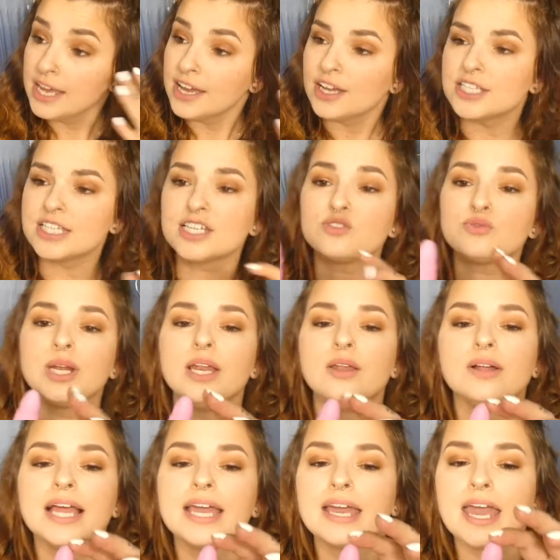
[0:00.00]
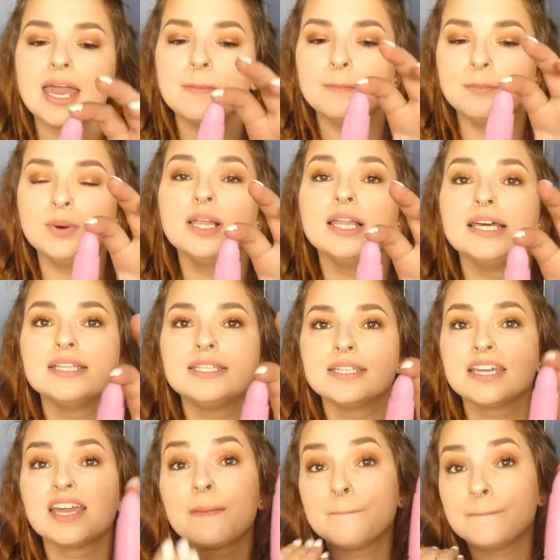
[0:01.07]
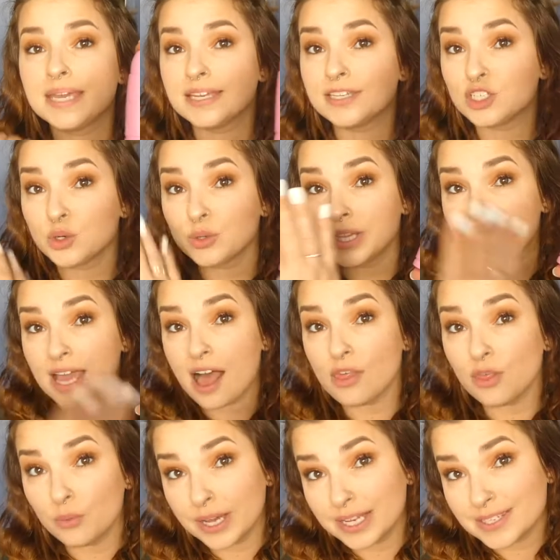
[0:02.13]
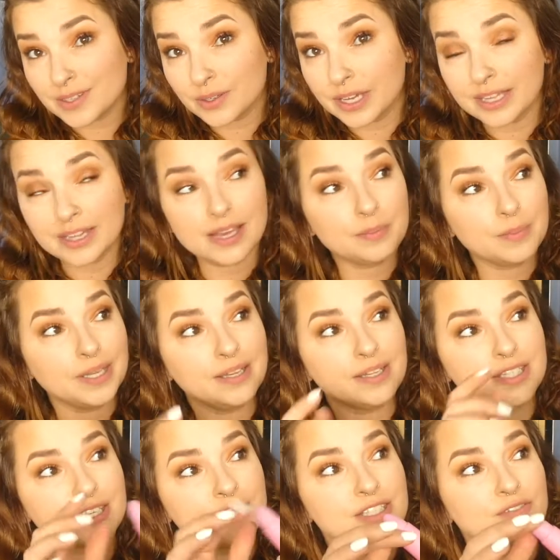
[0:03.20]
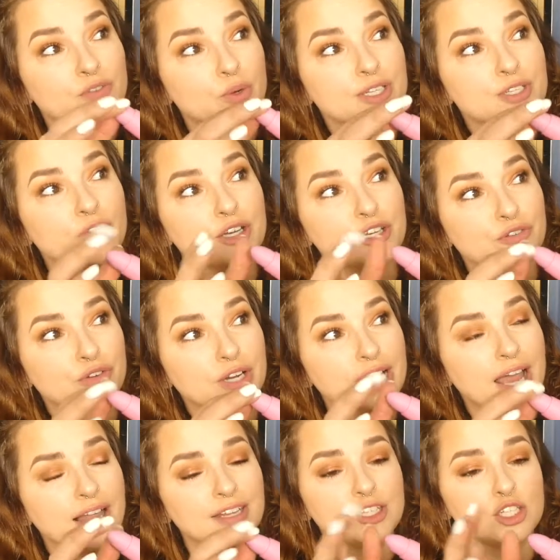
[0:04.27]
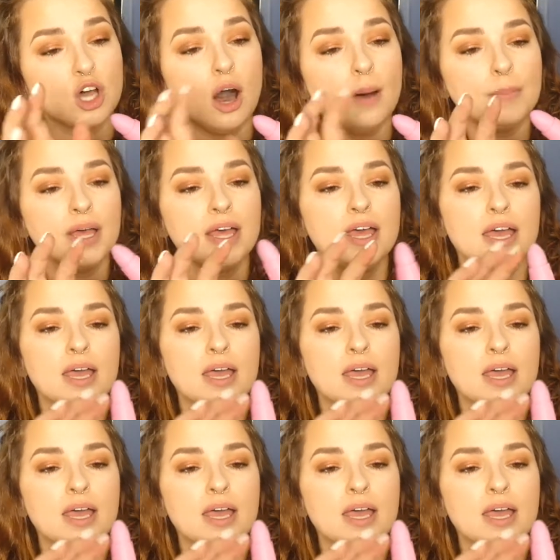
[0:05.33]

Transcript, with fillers: Because it doesn't really look like a bullet compared to the other ones looking like bullets, because they've always got a different coloured top.